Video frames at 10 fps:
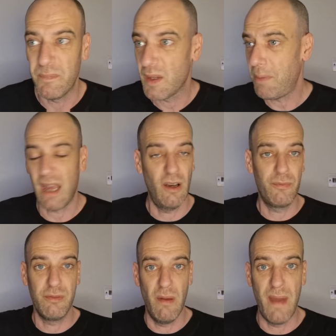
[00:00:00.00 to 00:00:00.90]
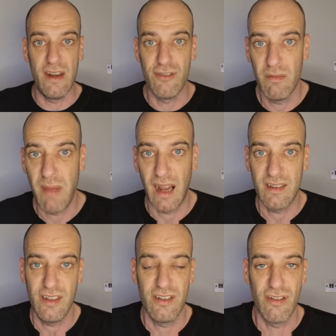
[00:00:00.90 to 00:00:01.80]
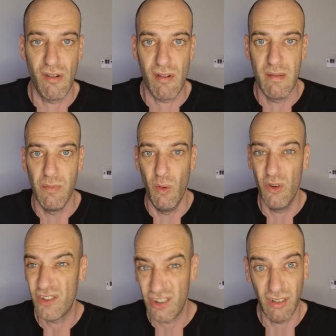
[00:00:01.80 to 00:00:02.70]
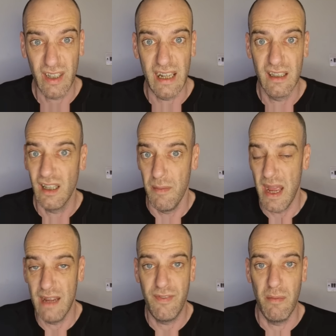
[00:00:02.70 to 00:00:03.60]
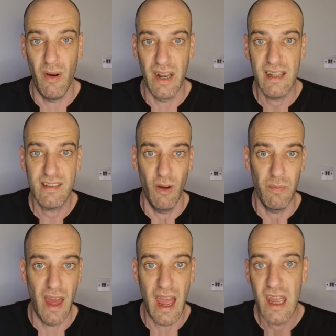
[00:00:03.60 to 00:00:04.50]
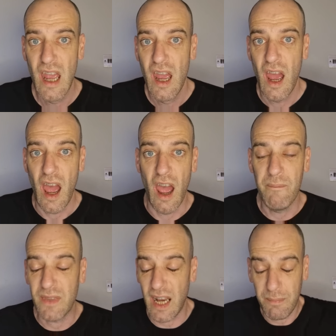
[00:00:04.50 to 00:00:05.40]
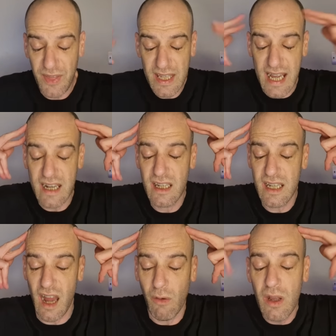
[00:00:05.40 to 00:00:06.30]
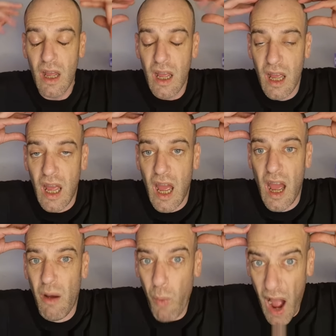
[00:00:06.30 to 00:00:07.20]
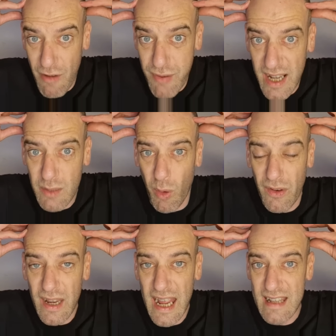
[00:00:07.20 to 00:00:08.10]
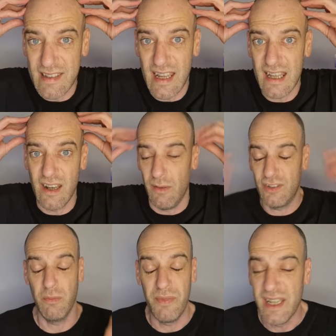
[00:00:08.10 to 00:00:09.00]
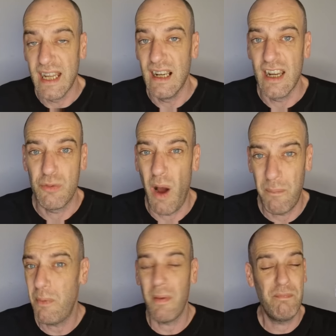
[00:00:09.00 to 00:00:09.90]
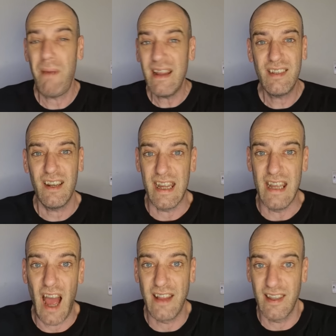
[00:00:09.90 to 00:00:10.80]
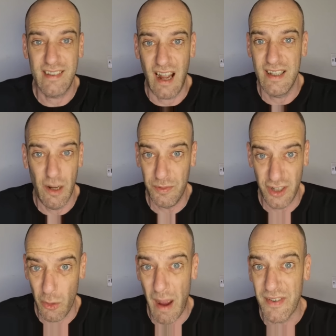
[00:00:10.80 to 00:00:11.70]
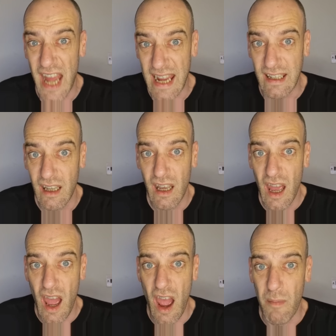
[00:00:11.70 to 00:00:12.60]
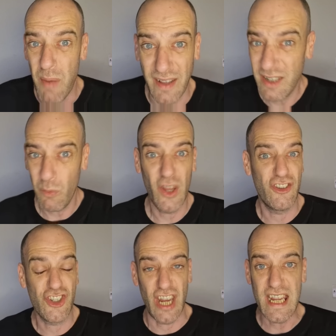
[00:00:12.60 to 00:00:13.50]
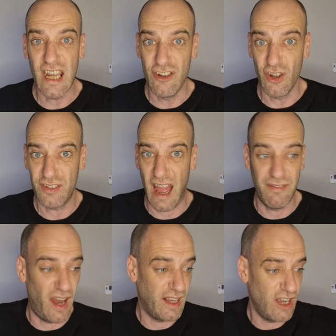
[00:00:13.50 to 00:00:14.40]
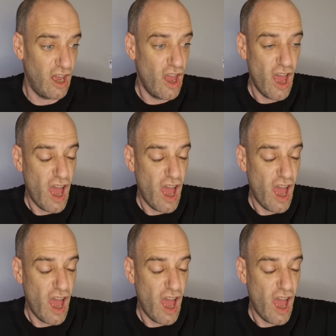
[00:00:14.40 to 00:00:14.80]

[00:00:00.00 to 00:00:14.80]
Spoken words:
Back up to my bedroom, back to the drawing board, sulking a bit, if I'm honest, up there. And I'm thinking, you know, what I really want is, you know, something English. I decided I was going to have an egg. But I didn't want to cheat and just have like a